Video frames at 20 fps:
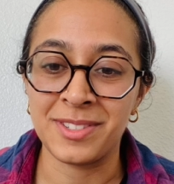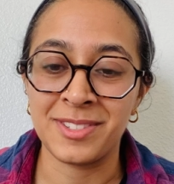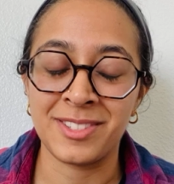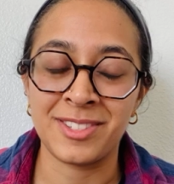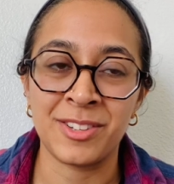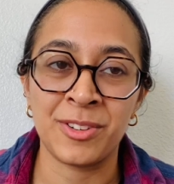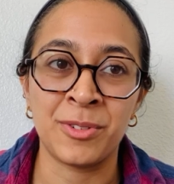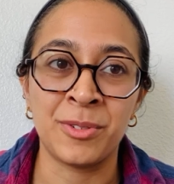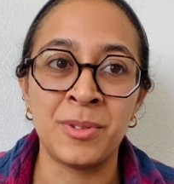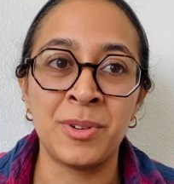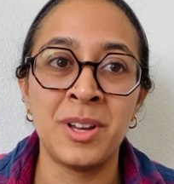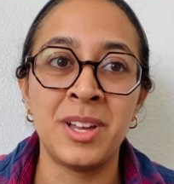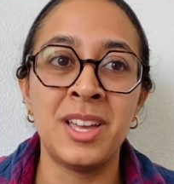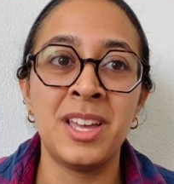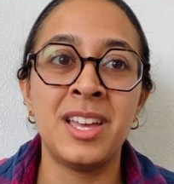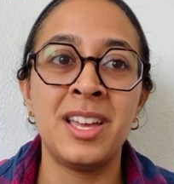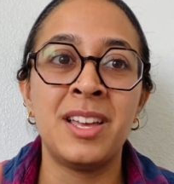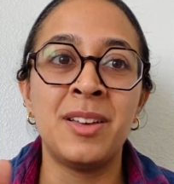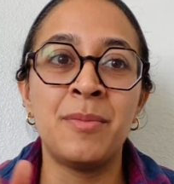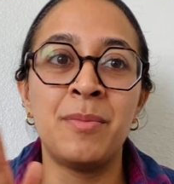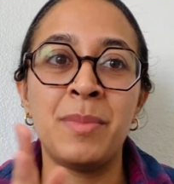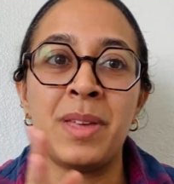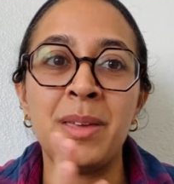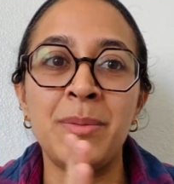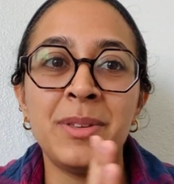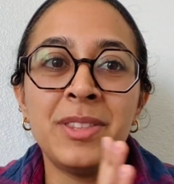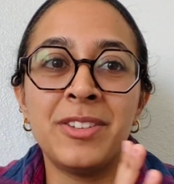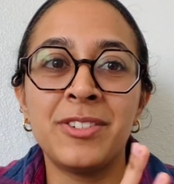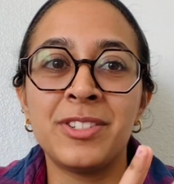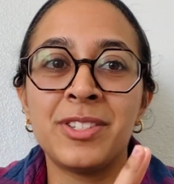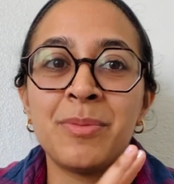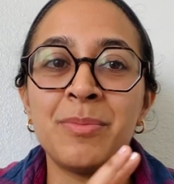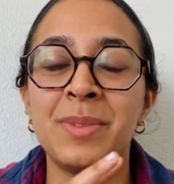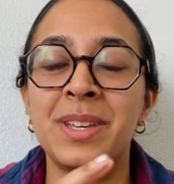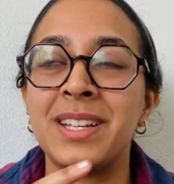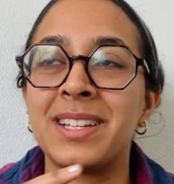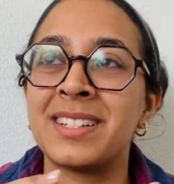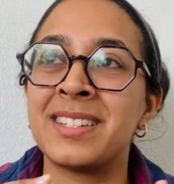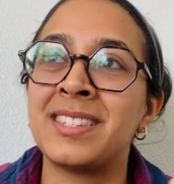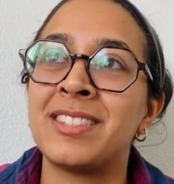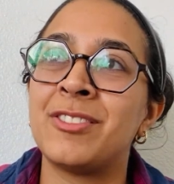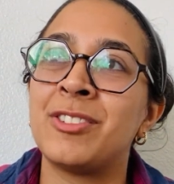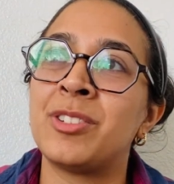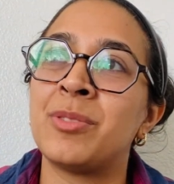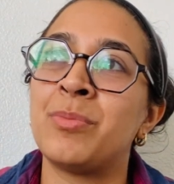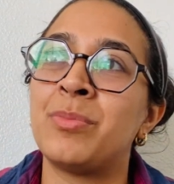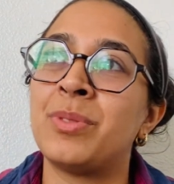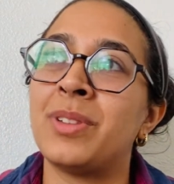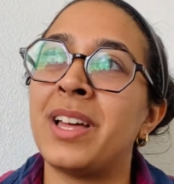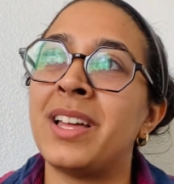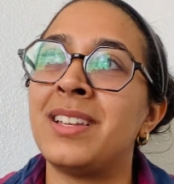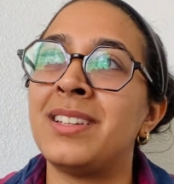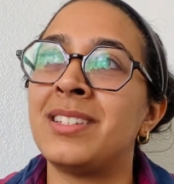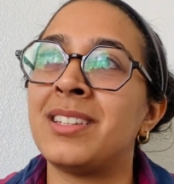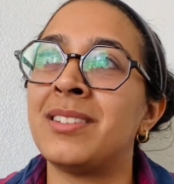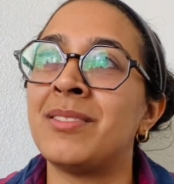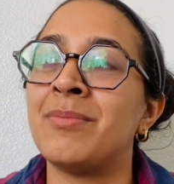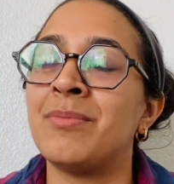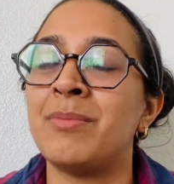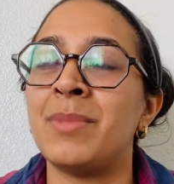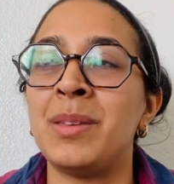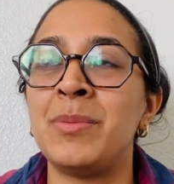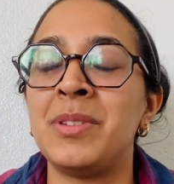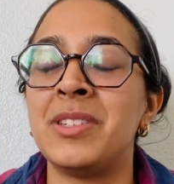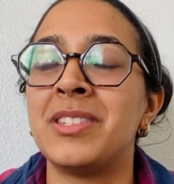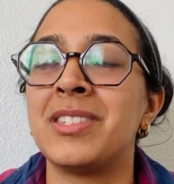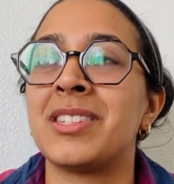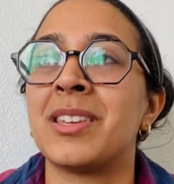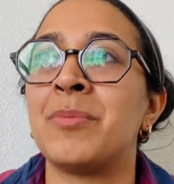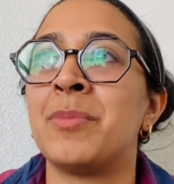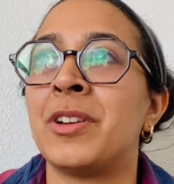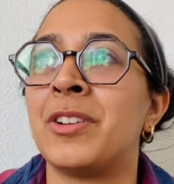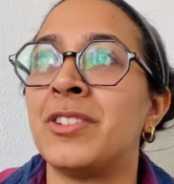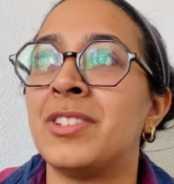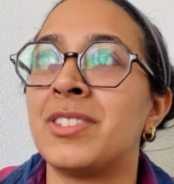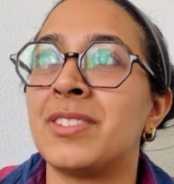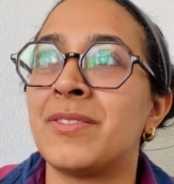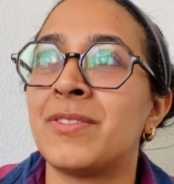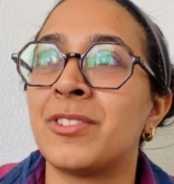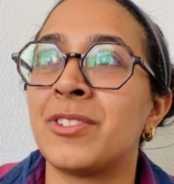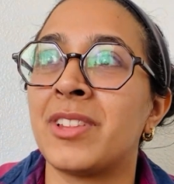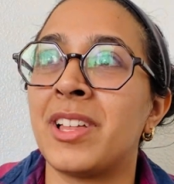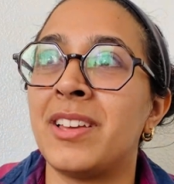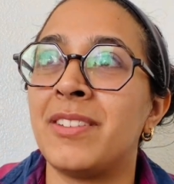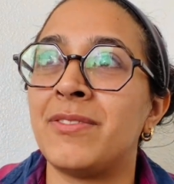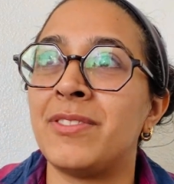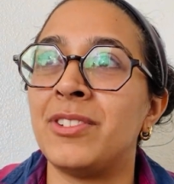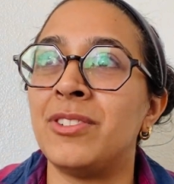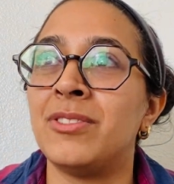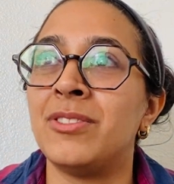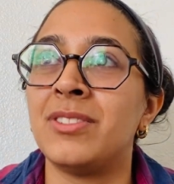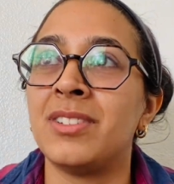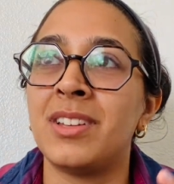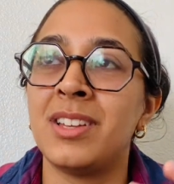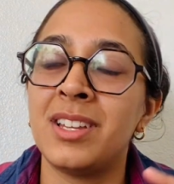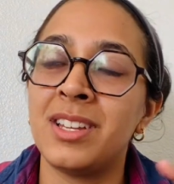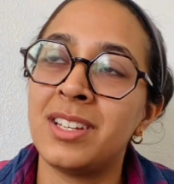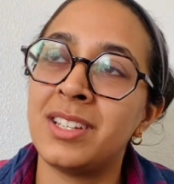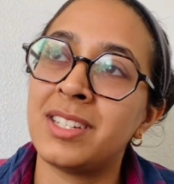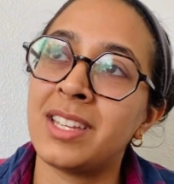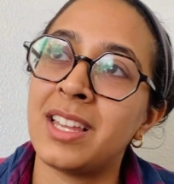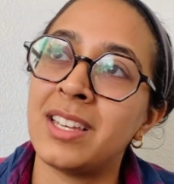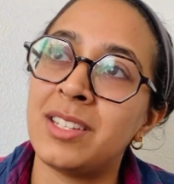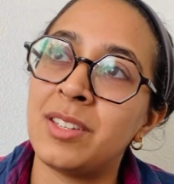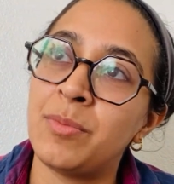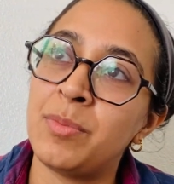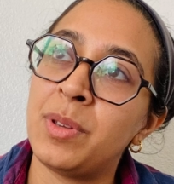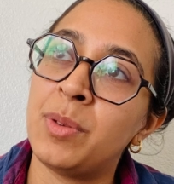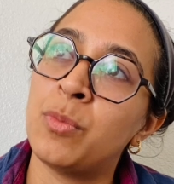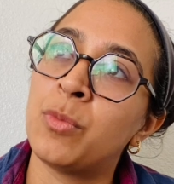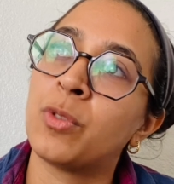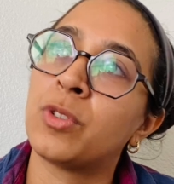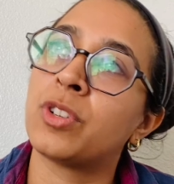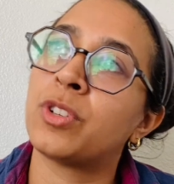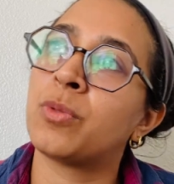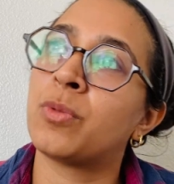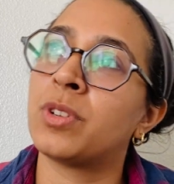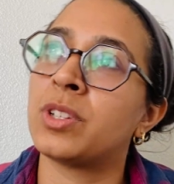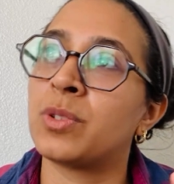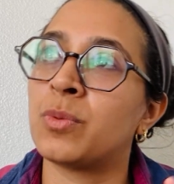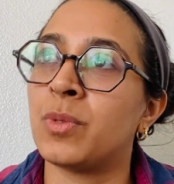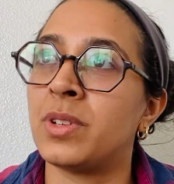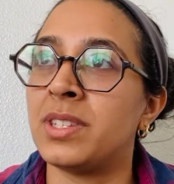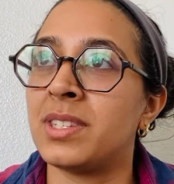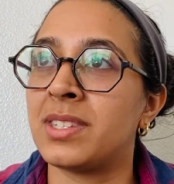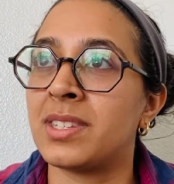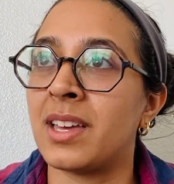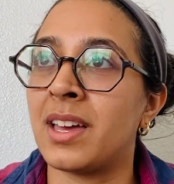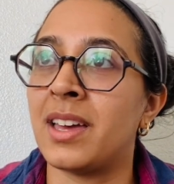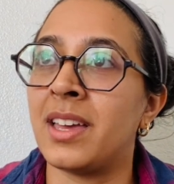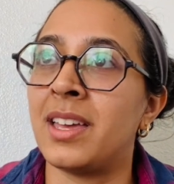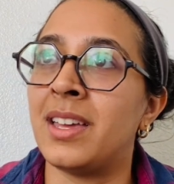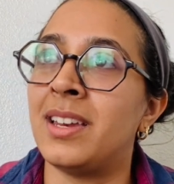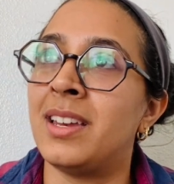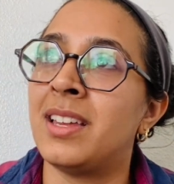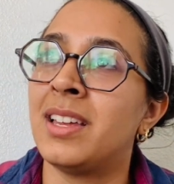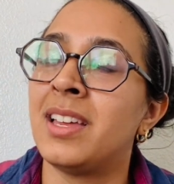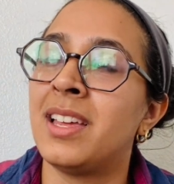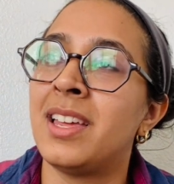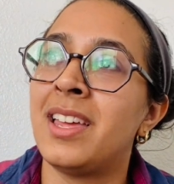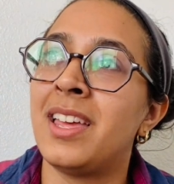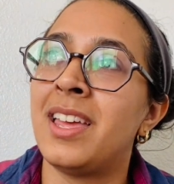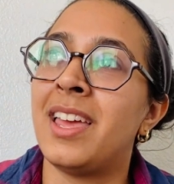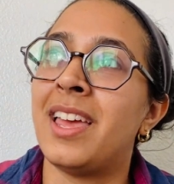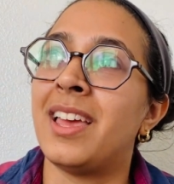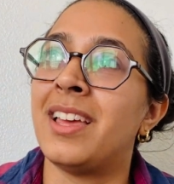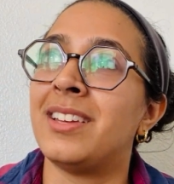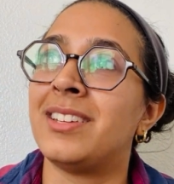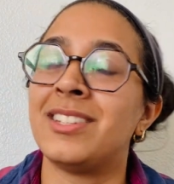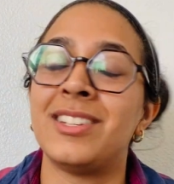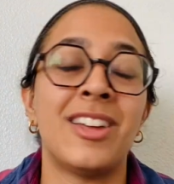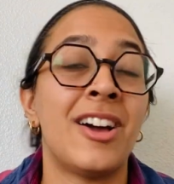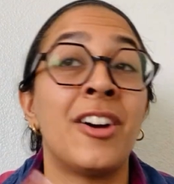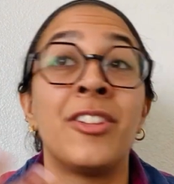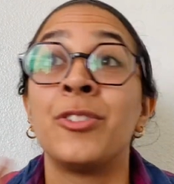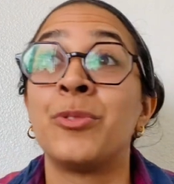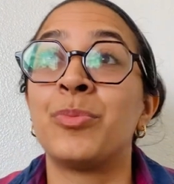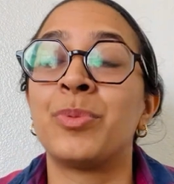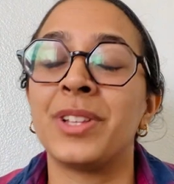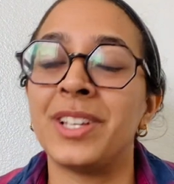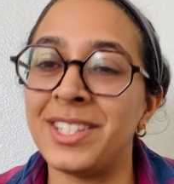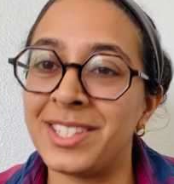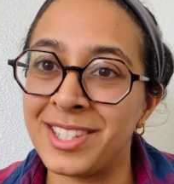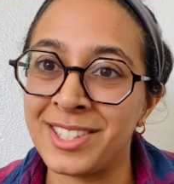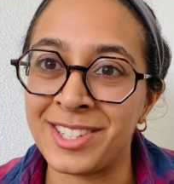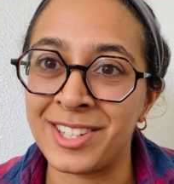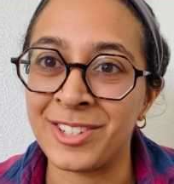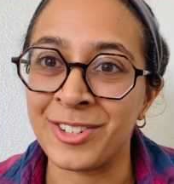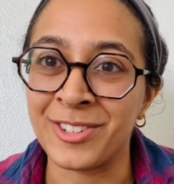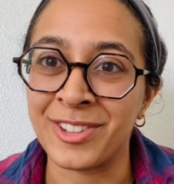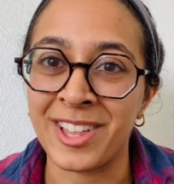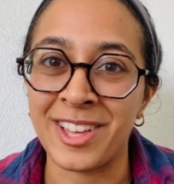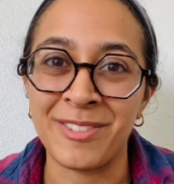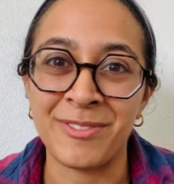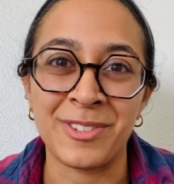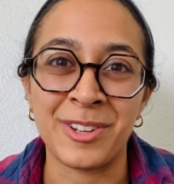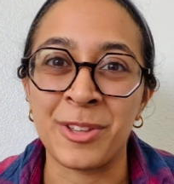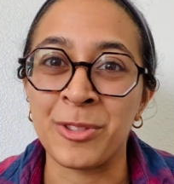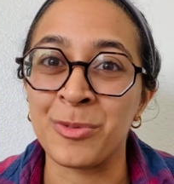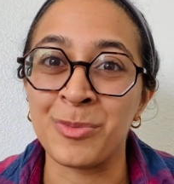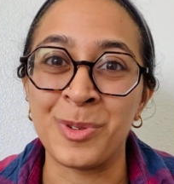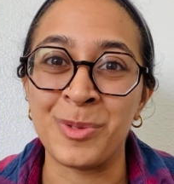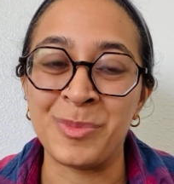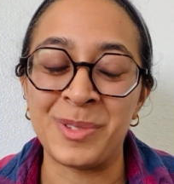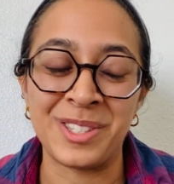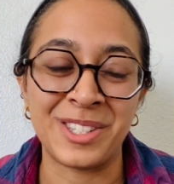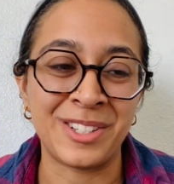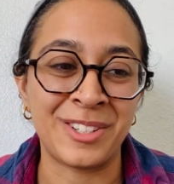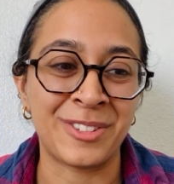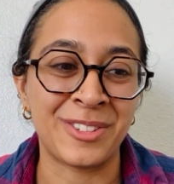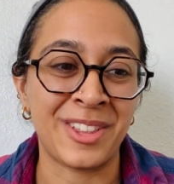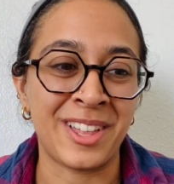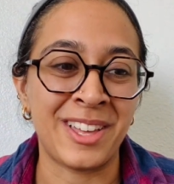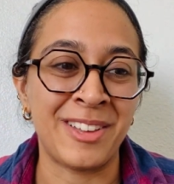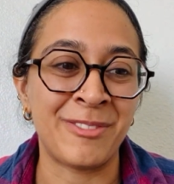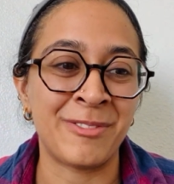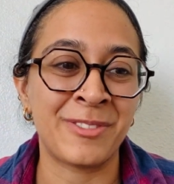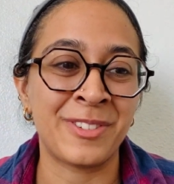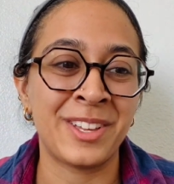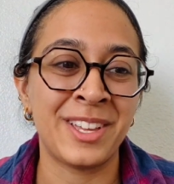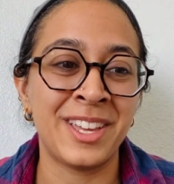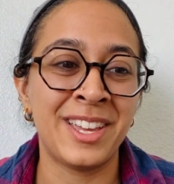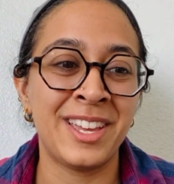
So maybe there's a mix, there's a blend, and maybe in some areas of your life you tend to be more towards one side, and in other places in your life, in other moments in your life,